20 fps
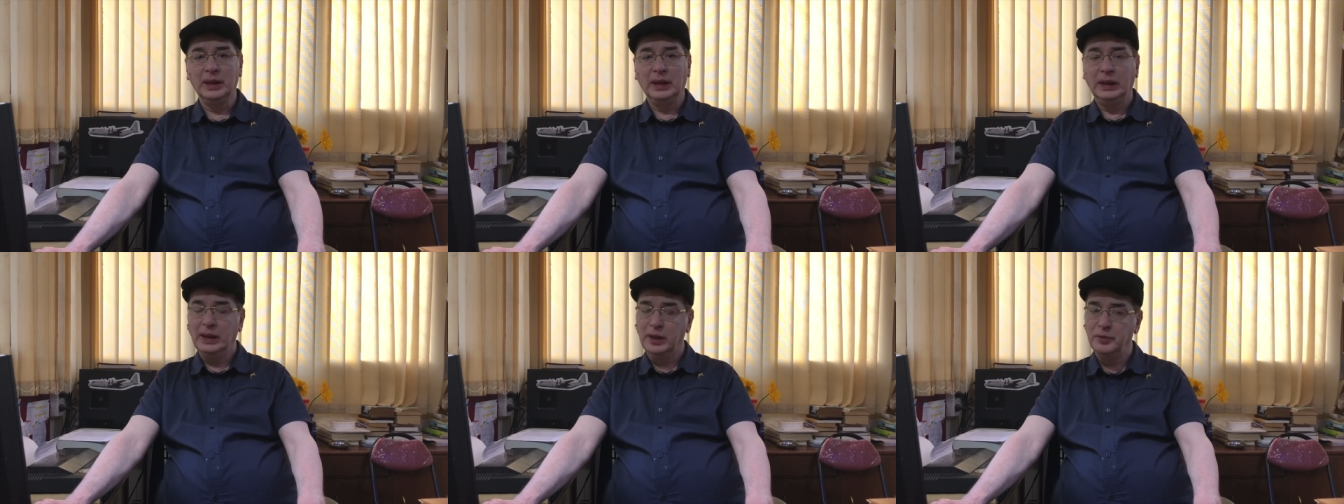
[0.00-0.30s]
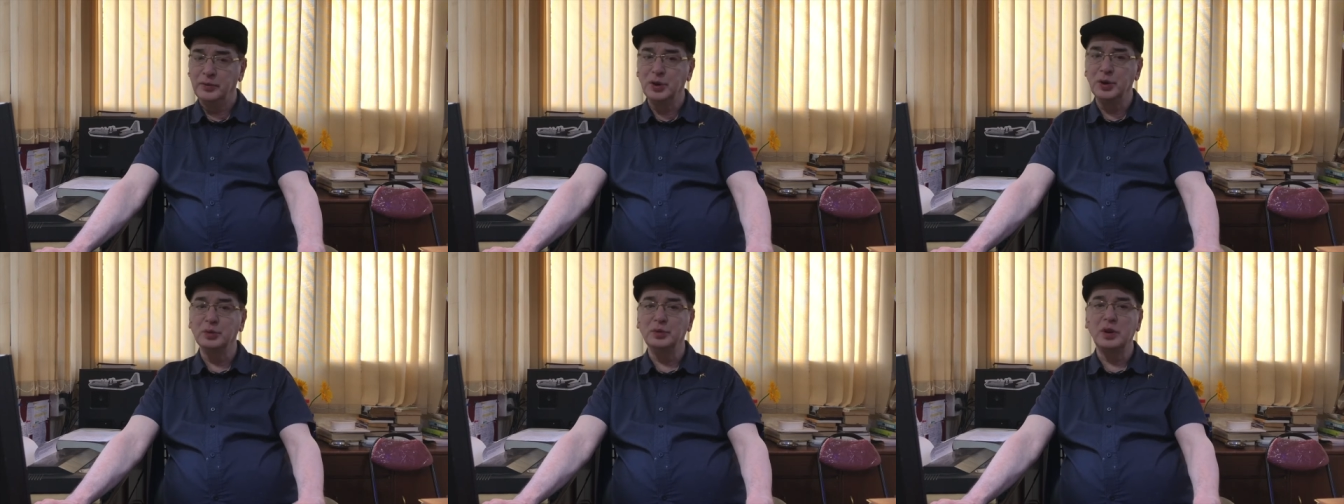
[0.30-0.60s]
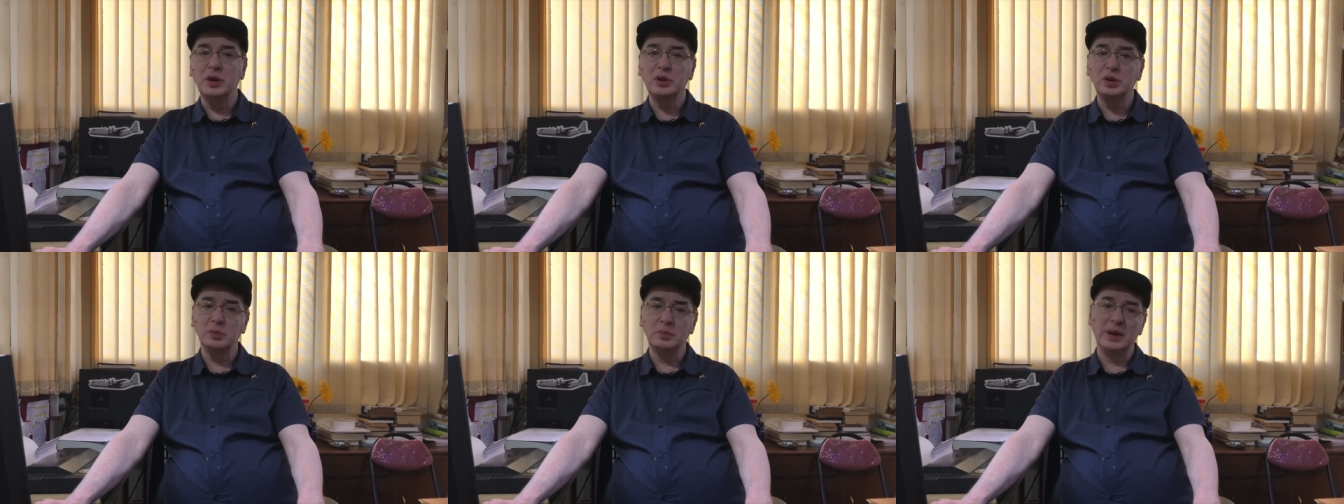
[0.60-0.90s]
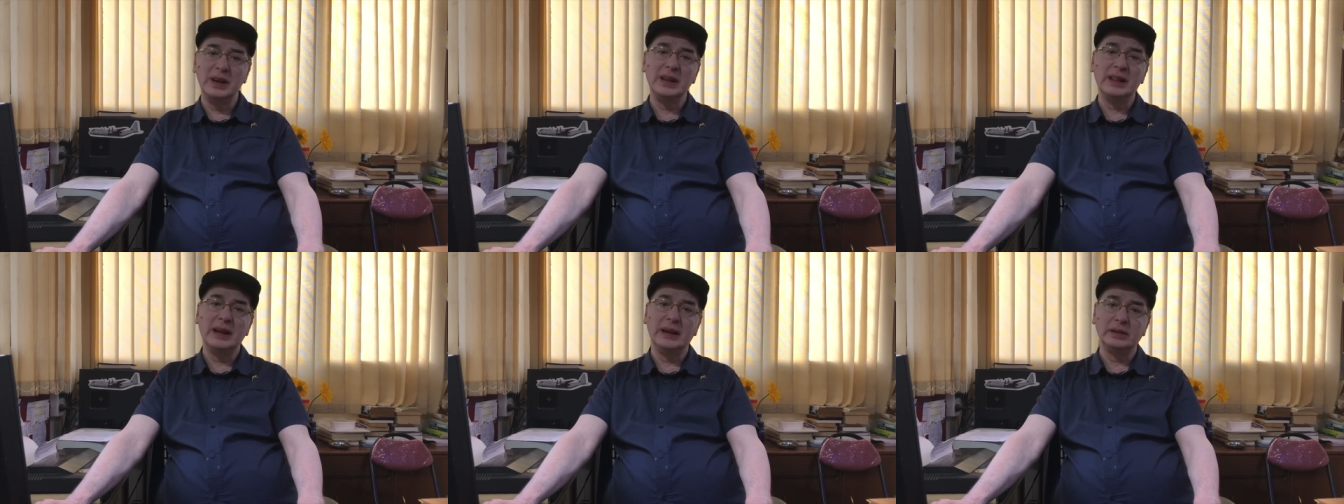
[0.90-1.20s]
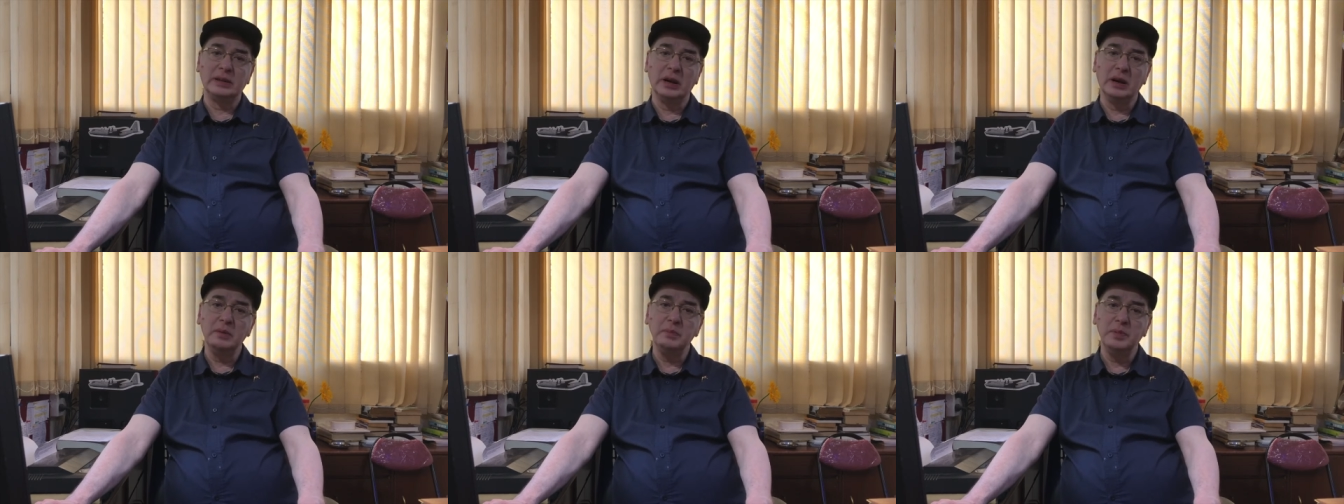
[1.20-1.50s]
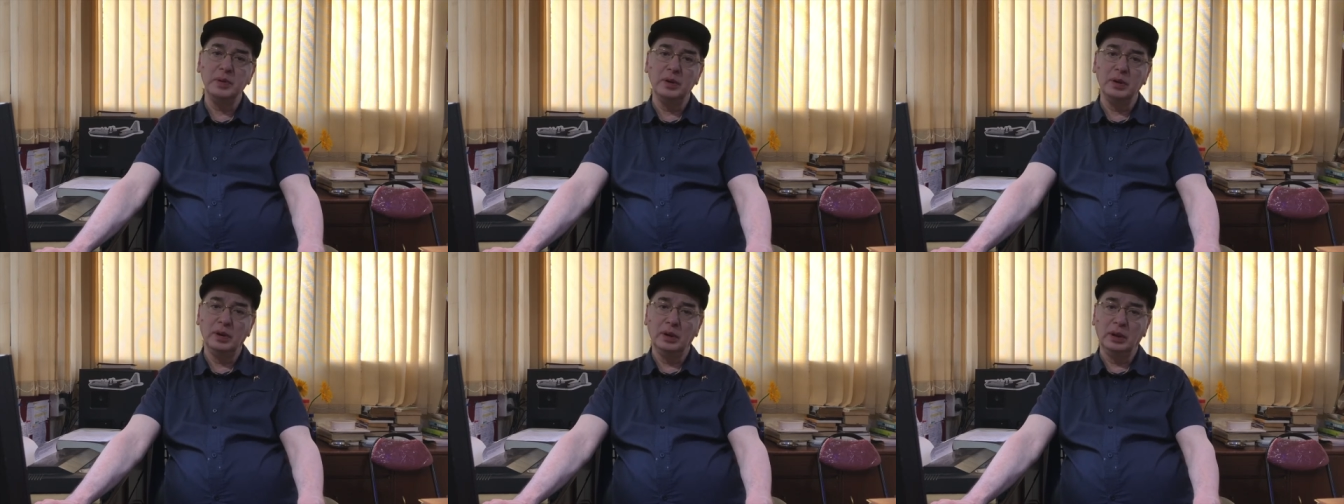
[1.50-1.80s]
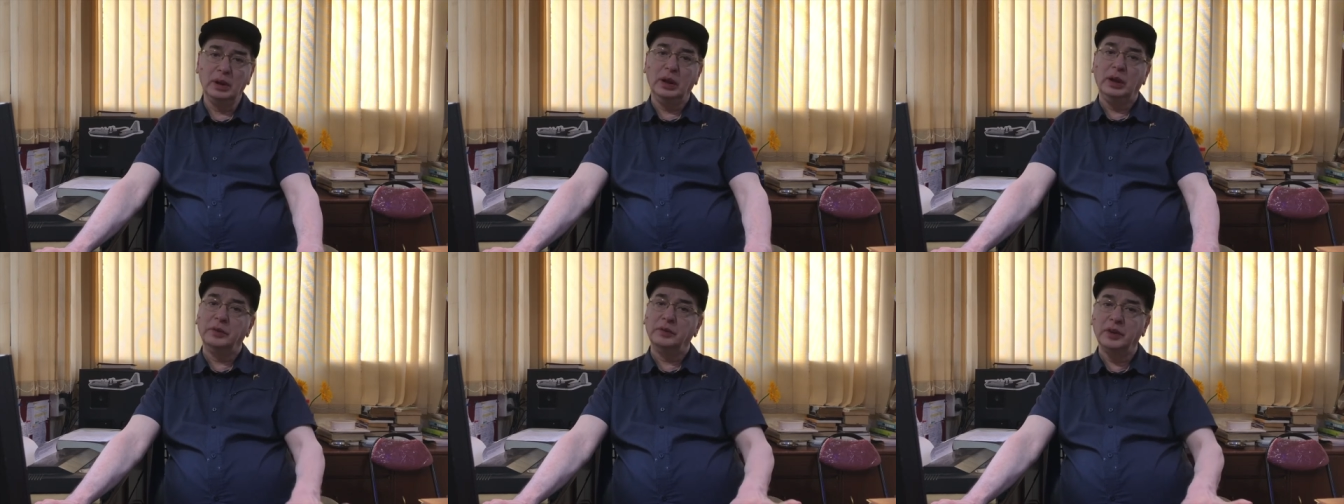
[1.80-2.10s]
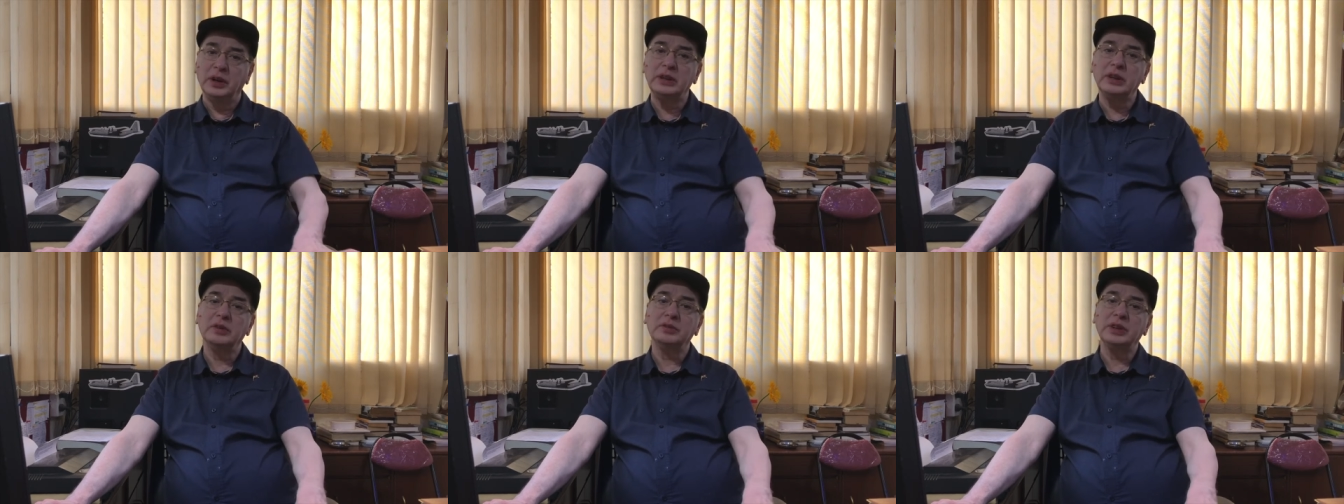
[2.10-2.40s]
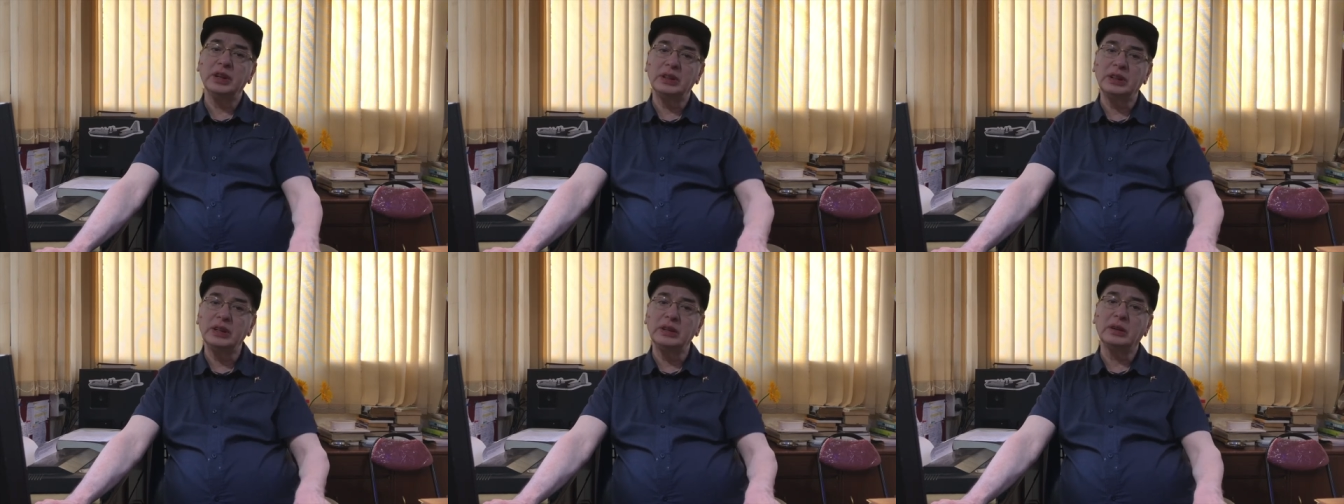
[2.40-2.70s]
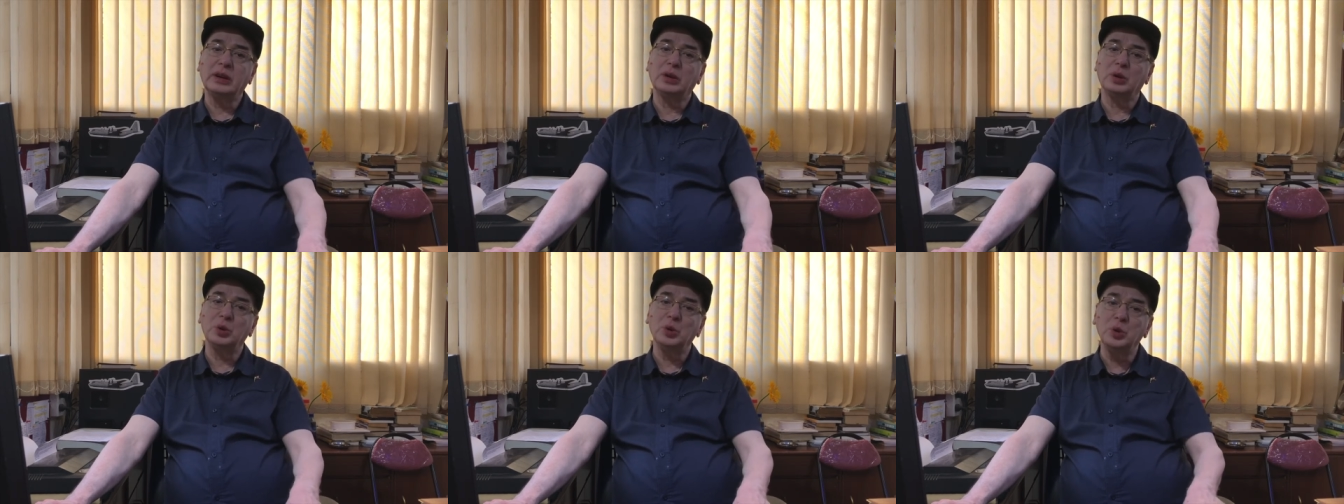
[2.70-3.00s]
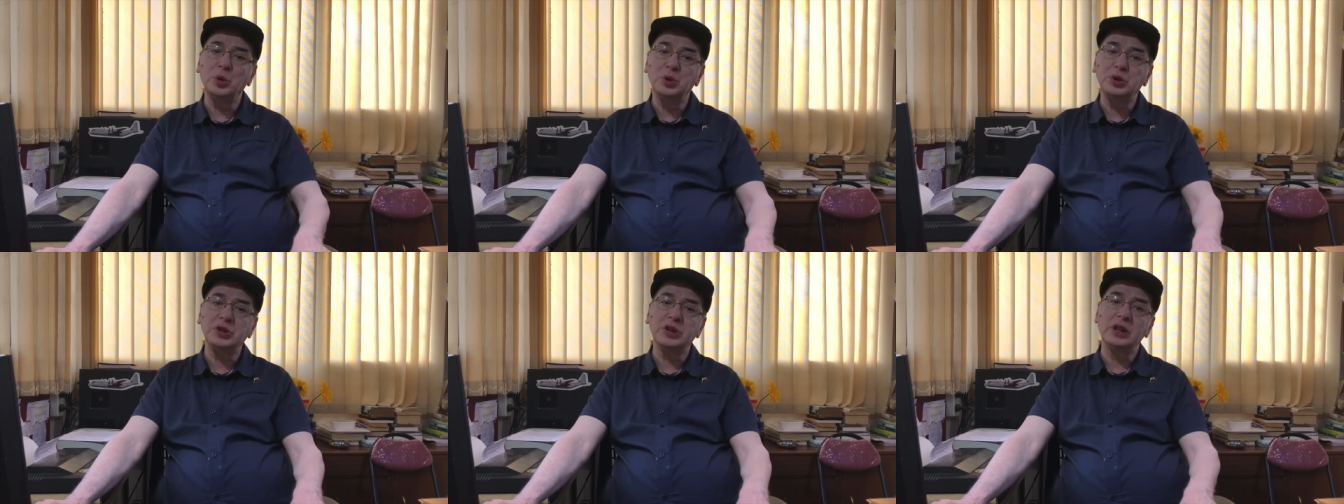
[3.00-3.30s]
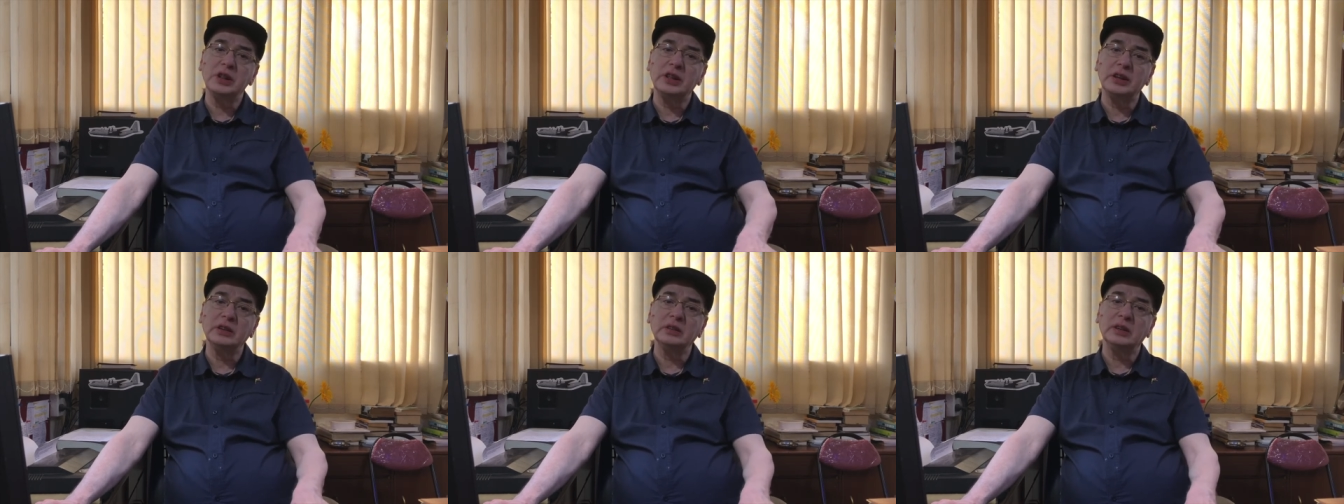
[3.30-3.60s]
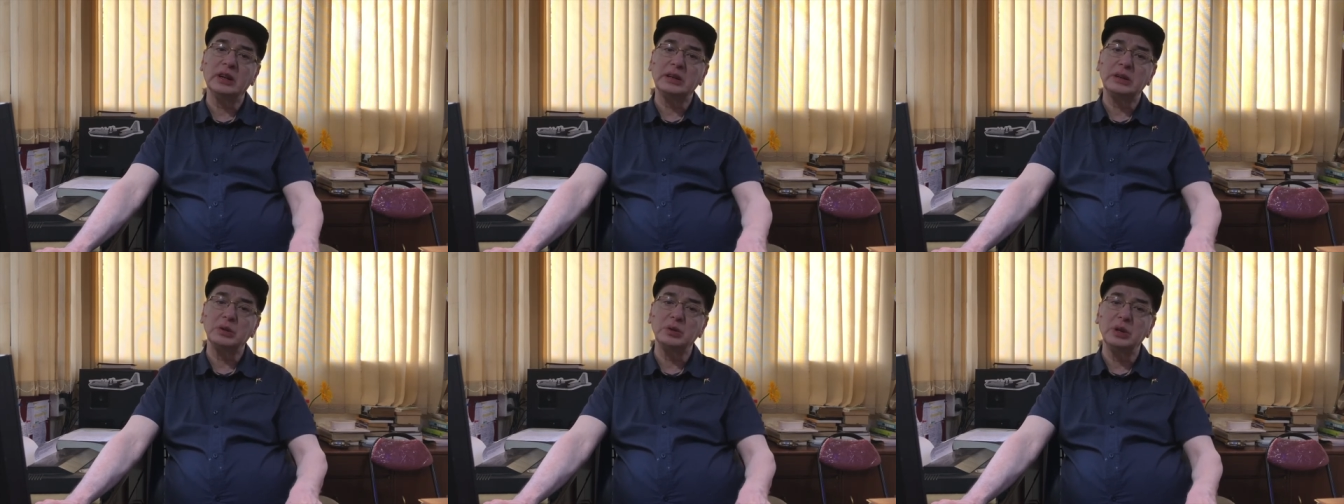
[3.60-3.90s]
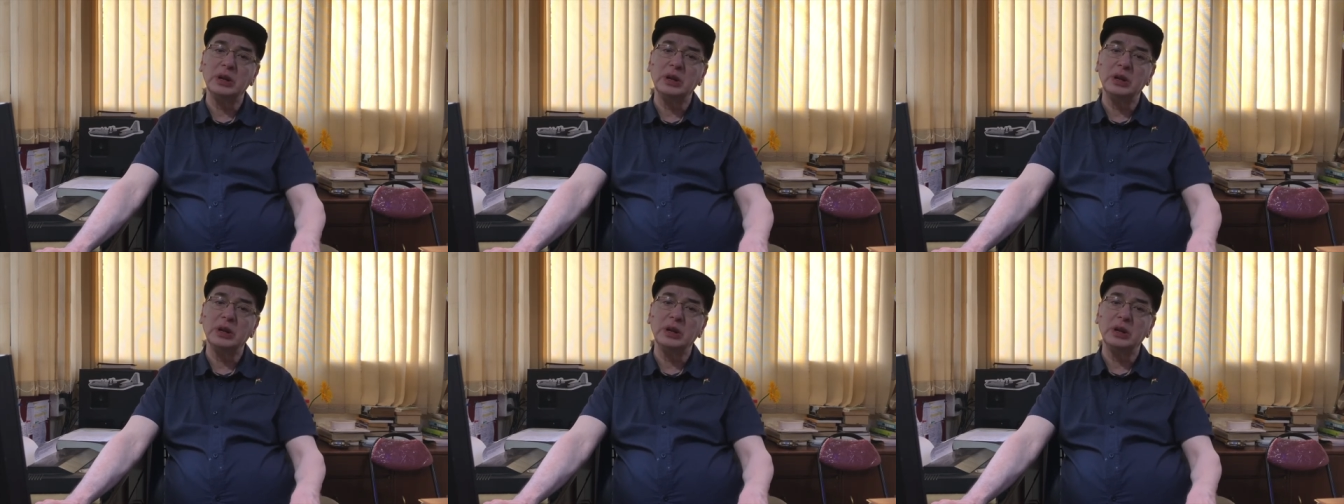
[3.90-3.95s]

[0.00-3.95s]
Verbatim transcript: If you want to build that up, one of the th crucial thing that you